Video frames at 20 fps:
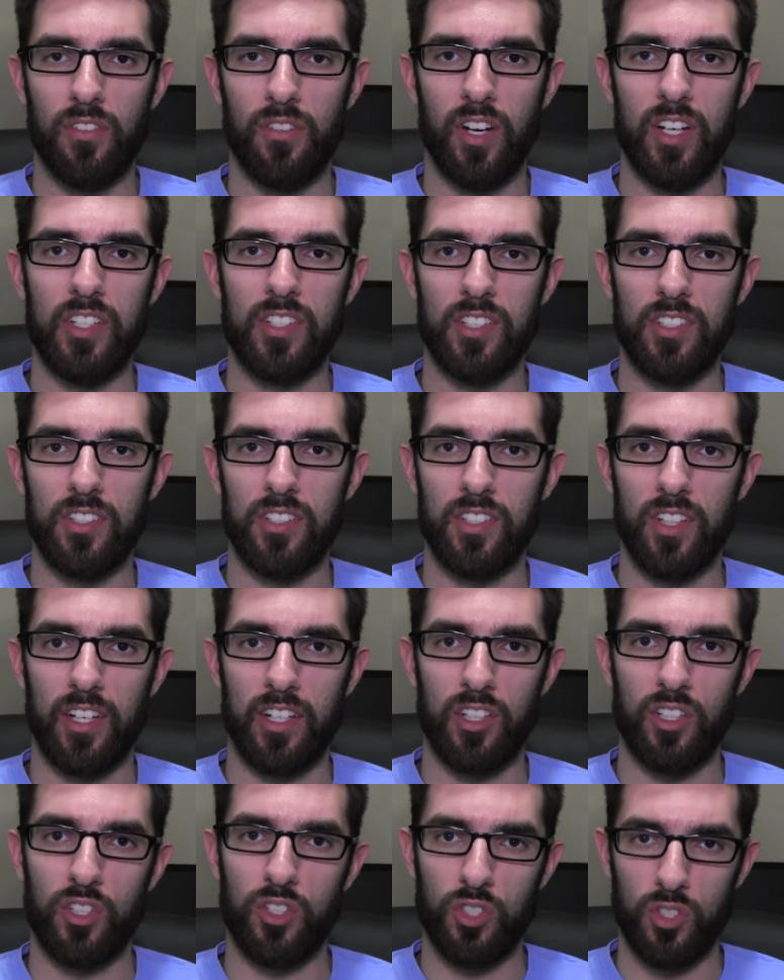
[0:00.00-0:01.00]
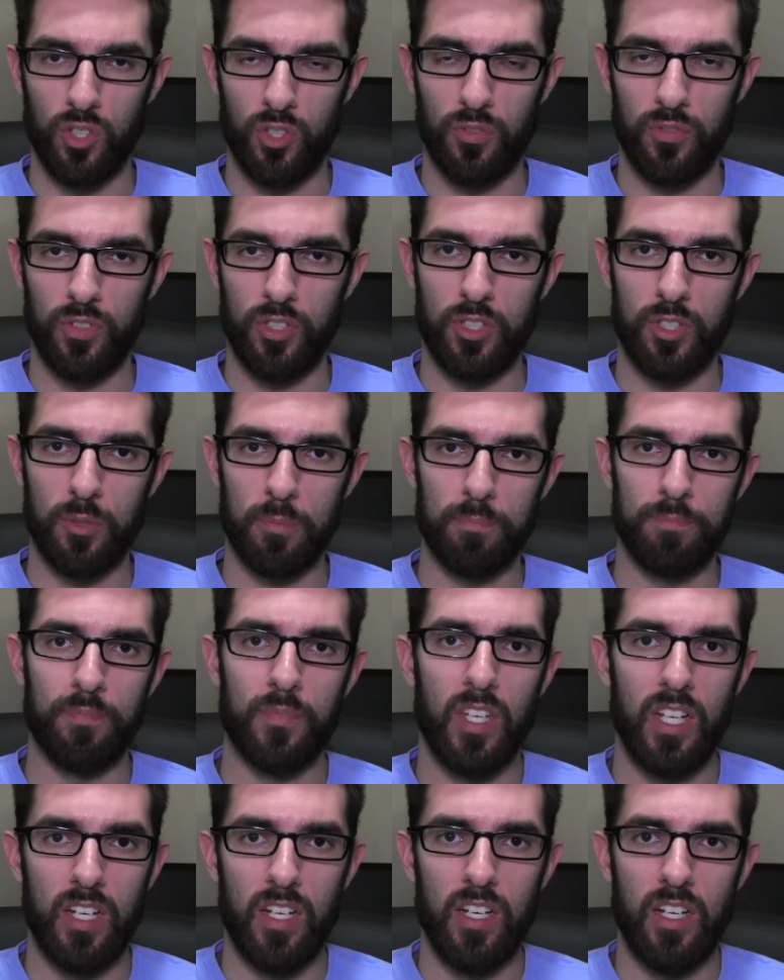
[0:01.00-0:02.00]
devices like the Surface.
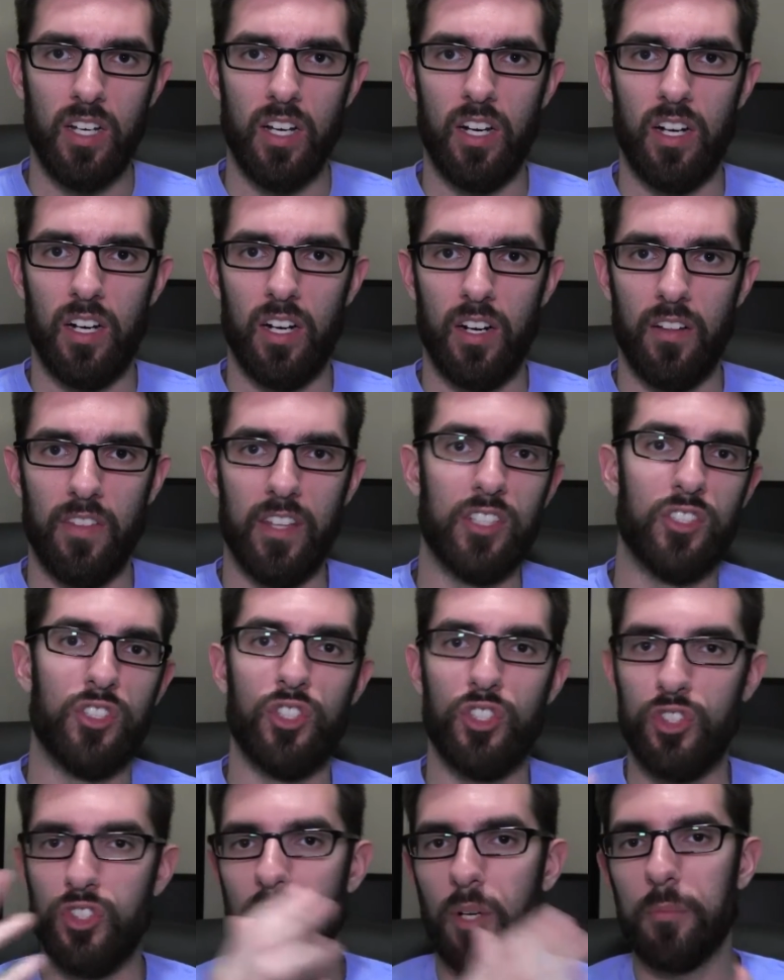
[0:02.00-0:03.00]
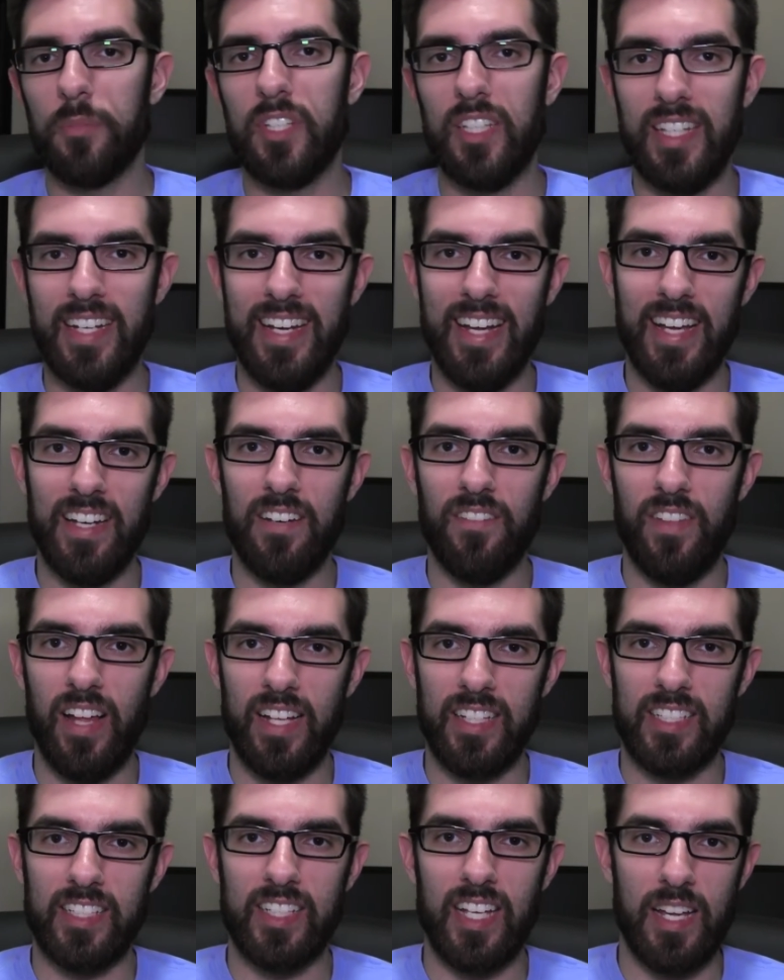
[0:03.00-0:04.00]
Uh, let's jump to the end of
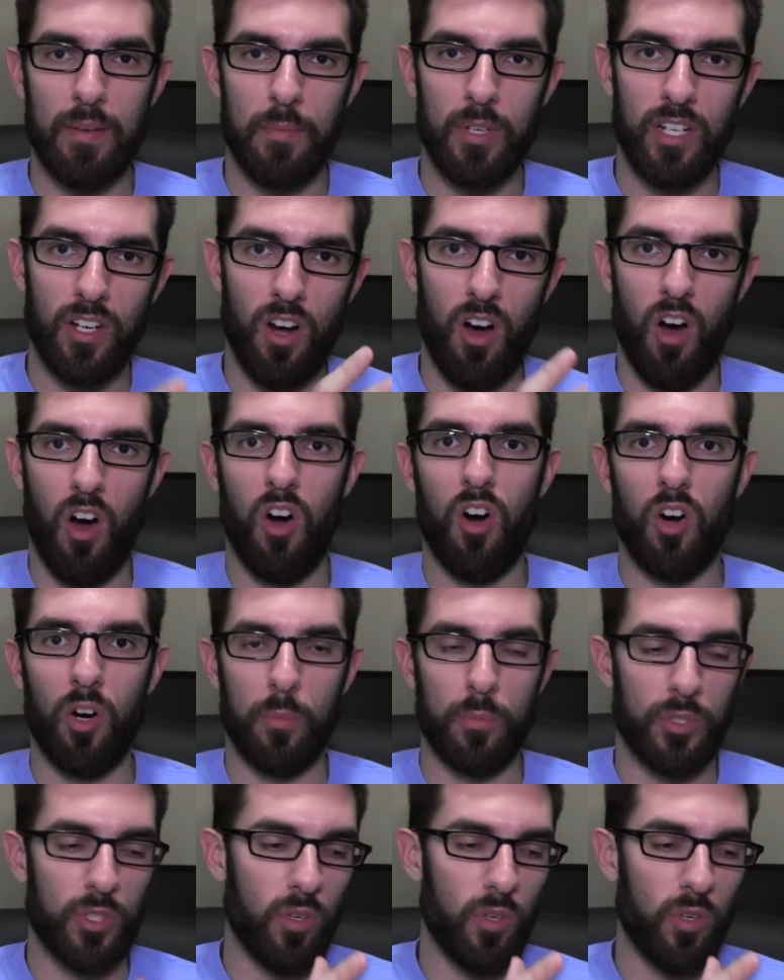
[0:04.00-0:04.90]
that statement, ARM.